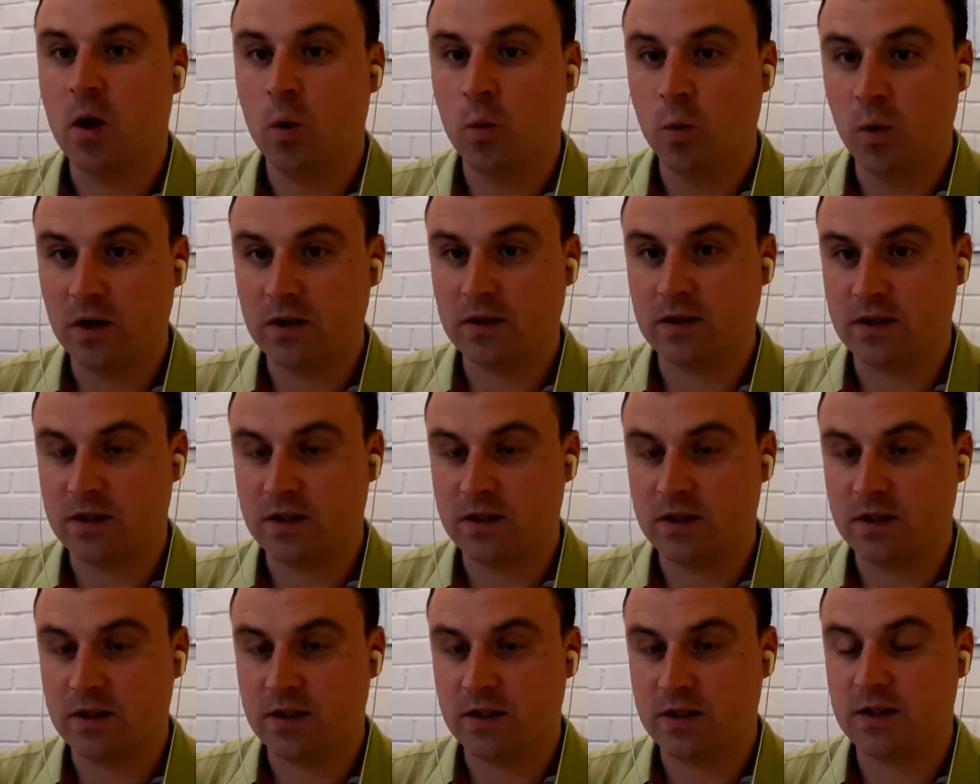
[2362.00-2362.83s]

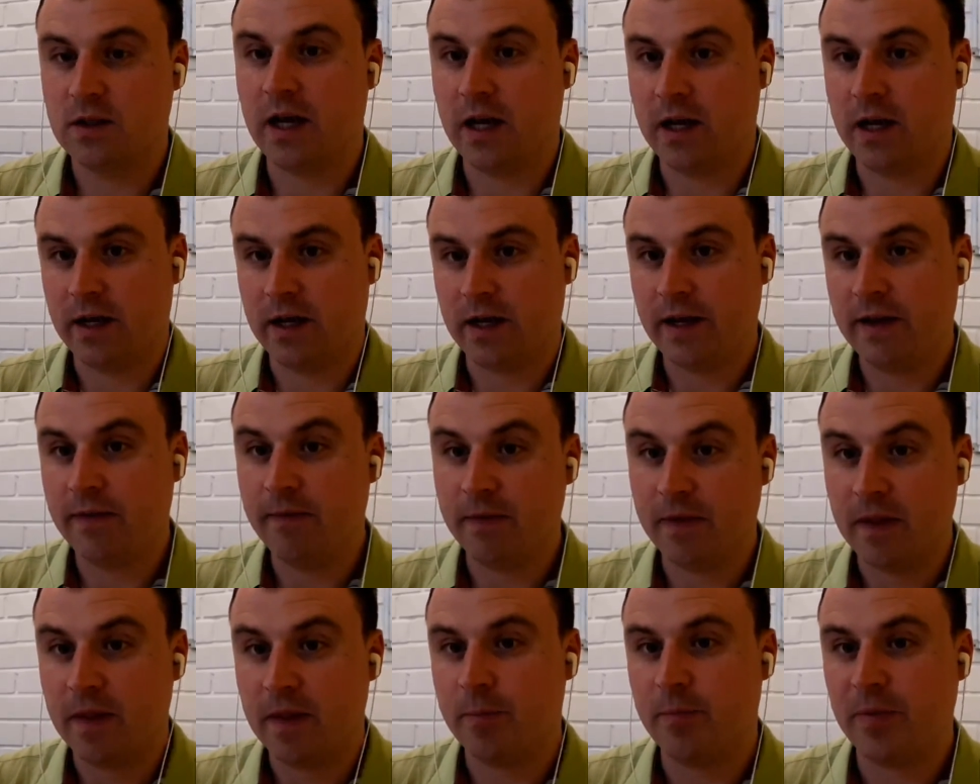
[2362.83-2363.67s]
wants. Yeah,
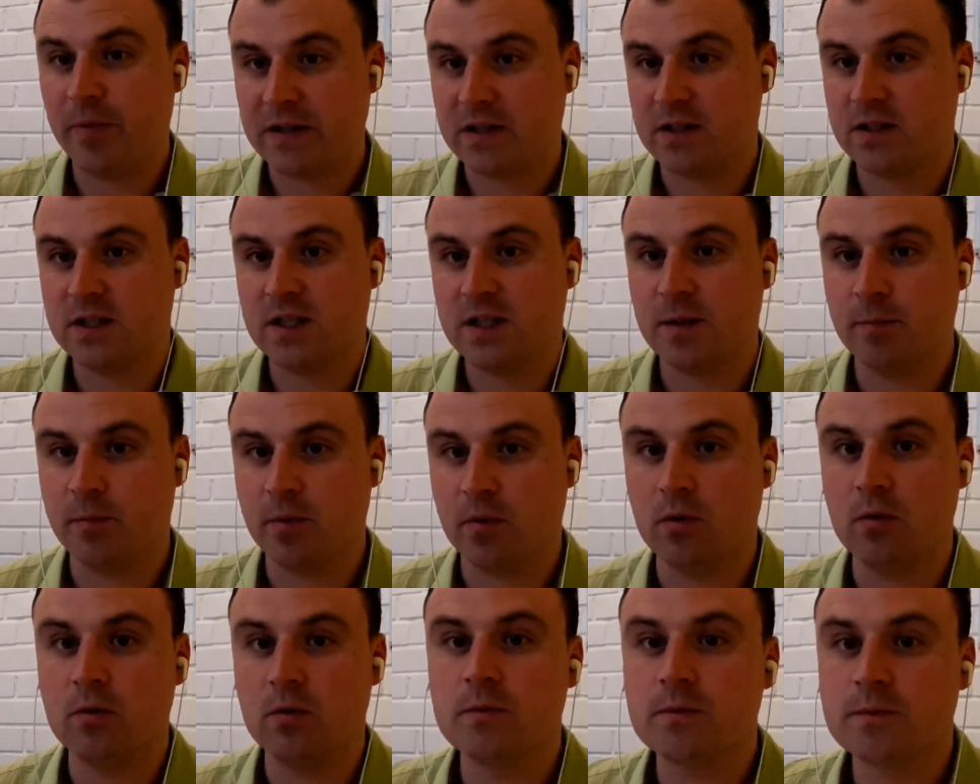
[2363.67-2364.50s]
in present
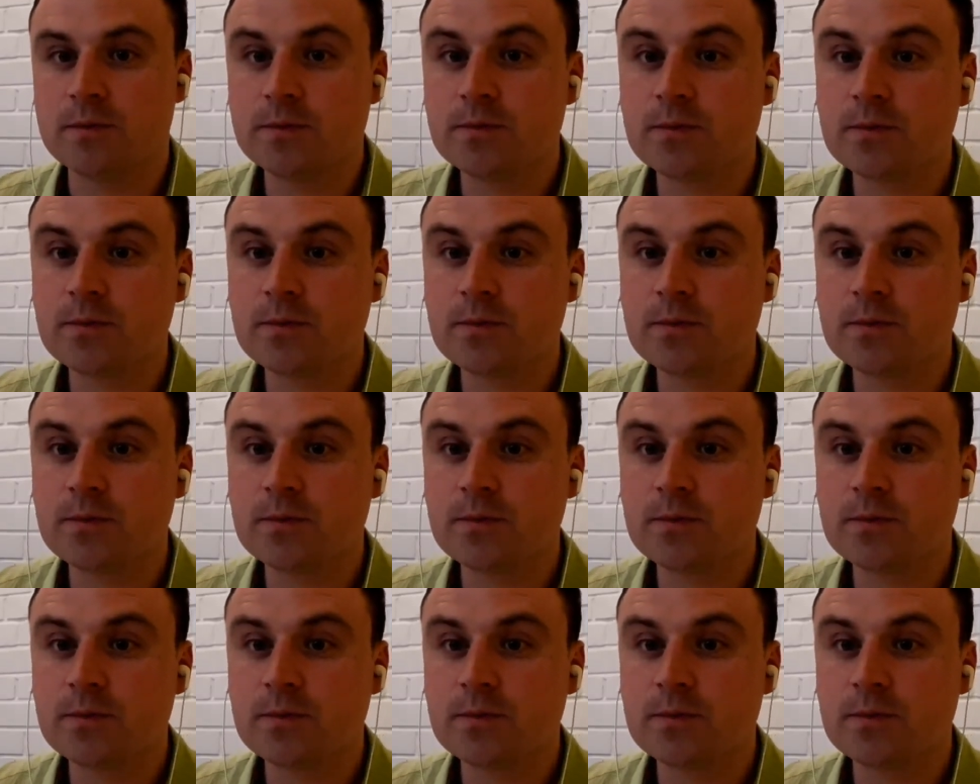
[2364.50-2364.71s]
simple.